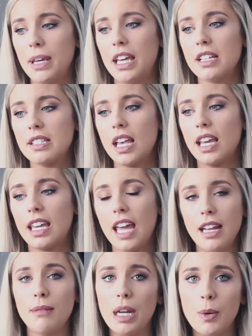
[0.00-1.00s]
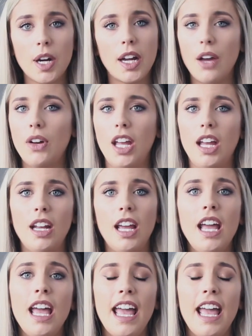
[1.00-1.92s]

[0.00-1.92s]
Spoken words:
because like getting my workout in